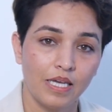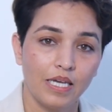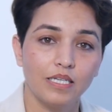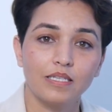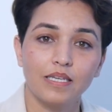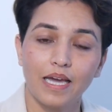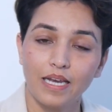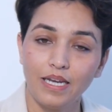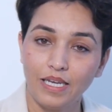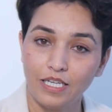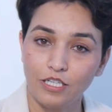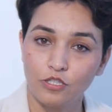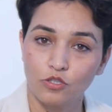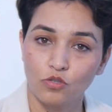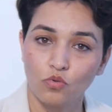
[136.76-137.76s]
It can
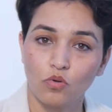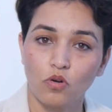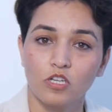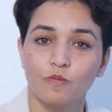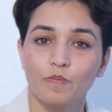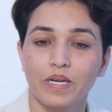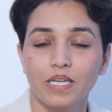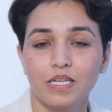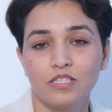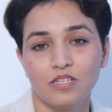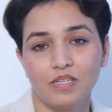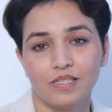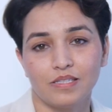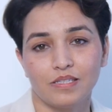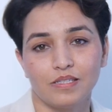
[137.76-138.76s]
lead to cosmetic
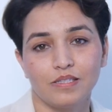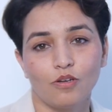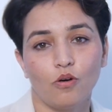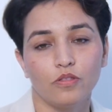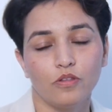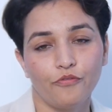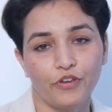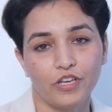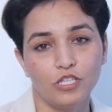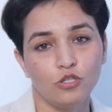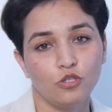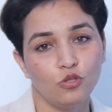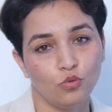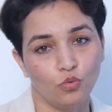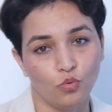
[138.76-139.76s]
changes on the
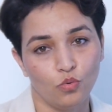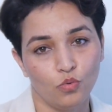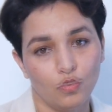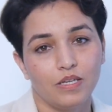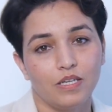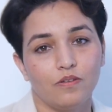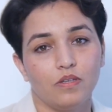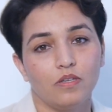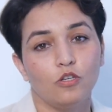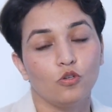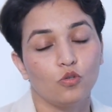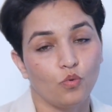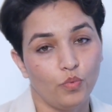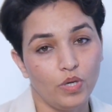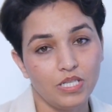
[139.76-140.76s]
face too, due
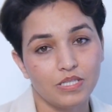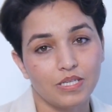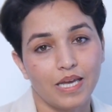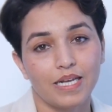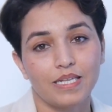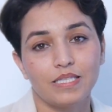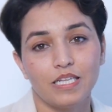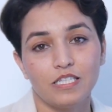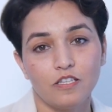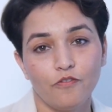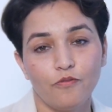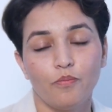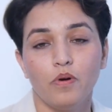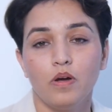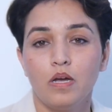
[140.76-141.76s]
to which
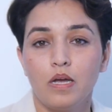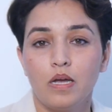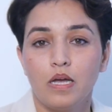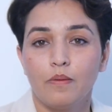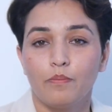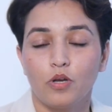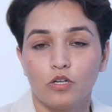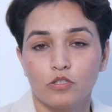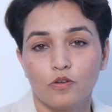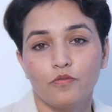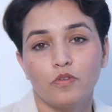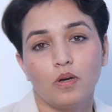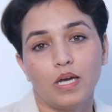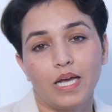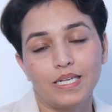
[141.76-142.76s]
because of
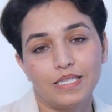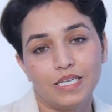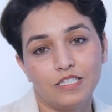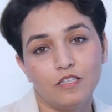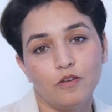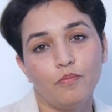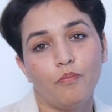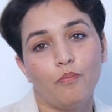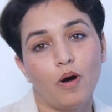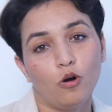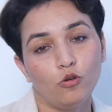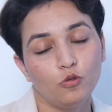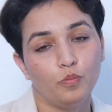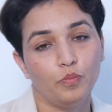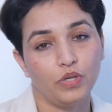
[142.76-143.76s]
the excessive
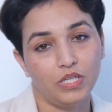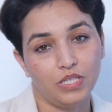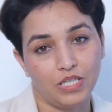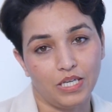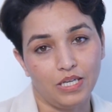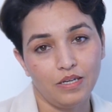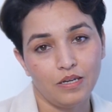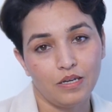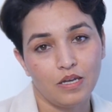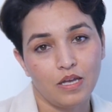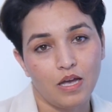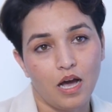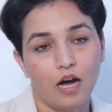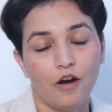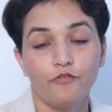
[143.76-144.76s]
mouth breathing,
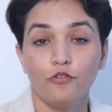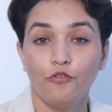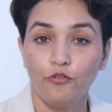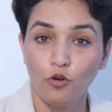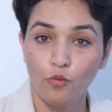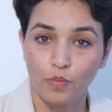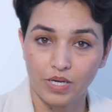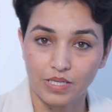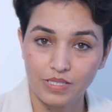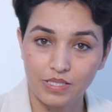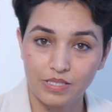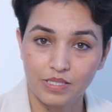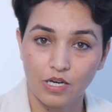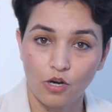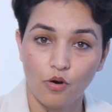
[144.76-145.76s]
after few
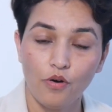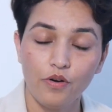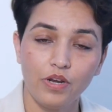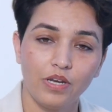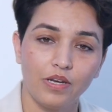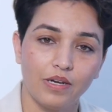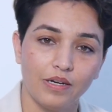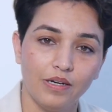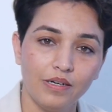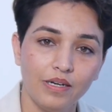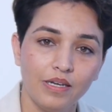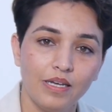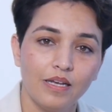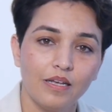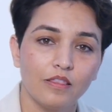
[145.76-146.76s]
months or a year,
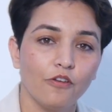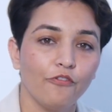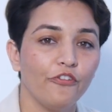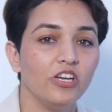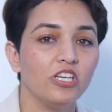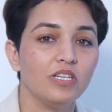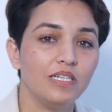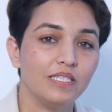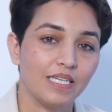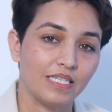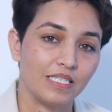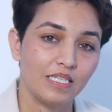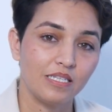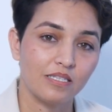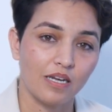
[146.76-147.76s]
the facial
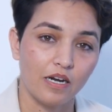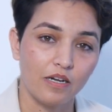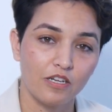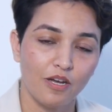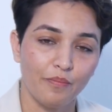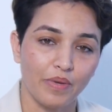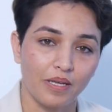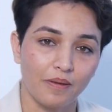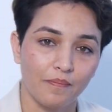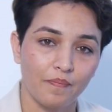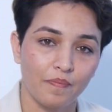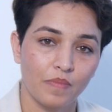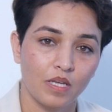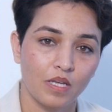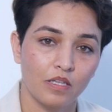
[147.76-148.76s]
changes start coming.
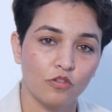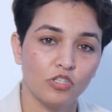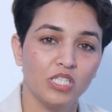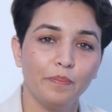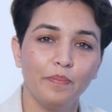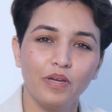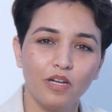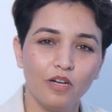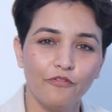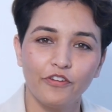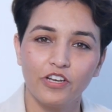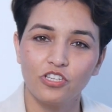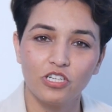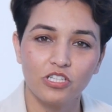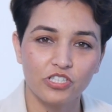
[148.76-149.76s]
The typical
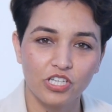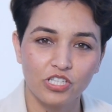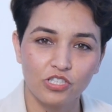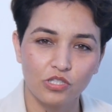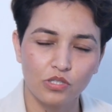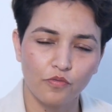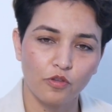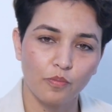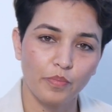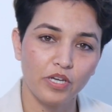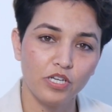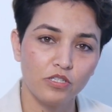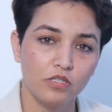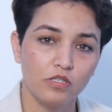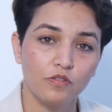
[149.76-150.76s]
facial changes of the
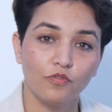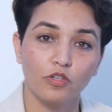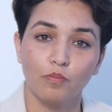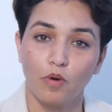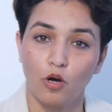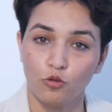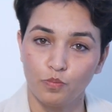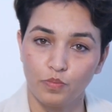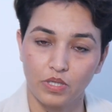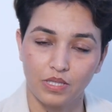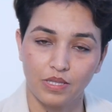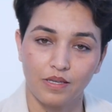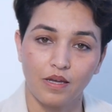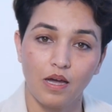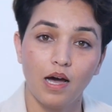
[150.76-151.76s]
patients with mouth
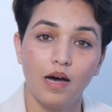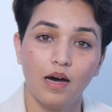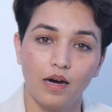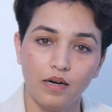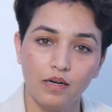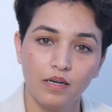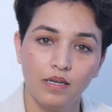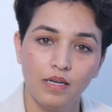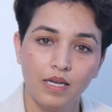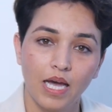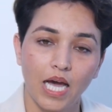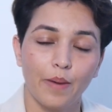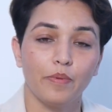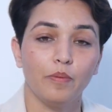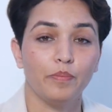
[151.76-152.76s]
breathing
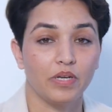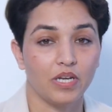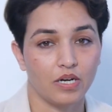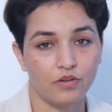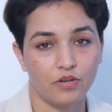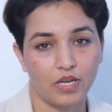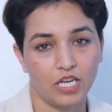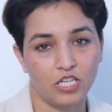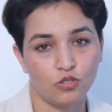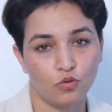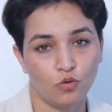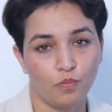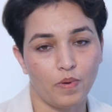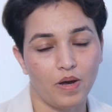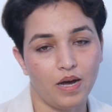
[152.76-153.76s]
pediatric age
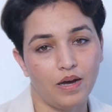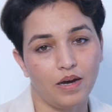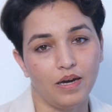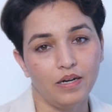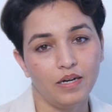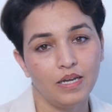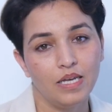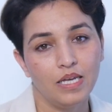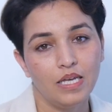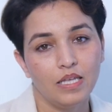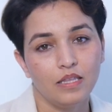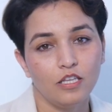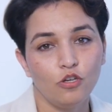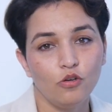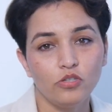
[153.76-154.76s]
group are,
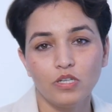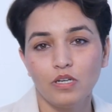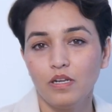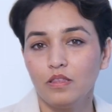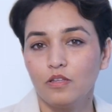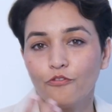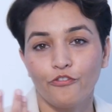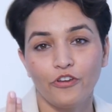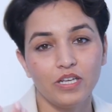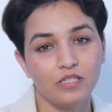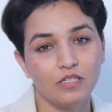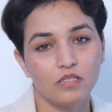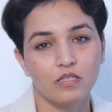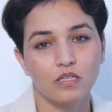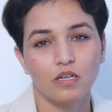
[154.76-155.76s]
they usually the
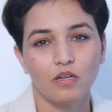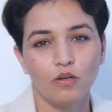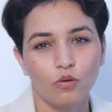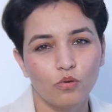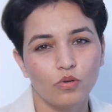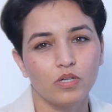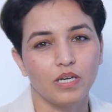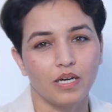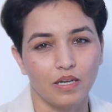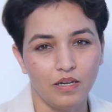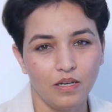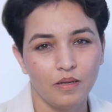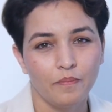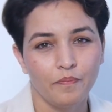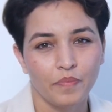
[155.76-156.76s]
faces look
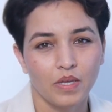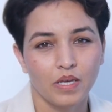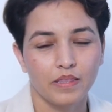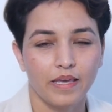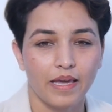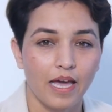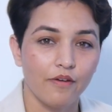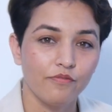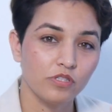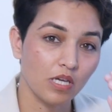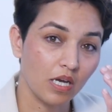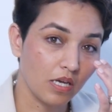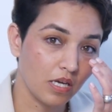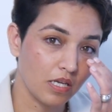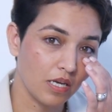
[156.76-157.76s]
dull, they have
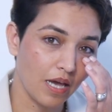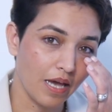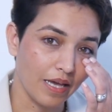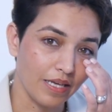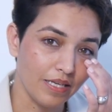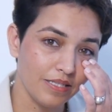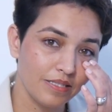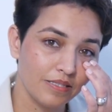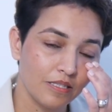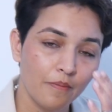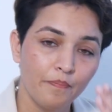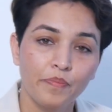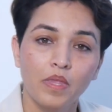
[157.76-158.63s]
sunken eyes,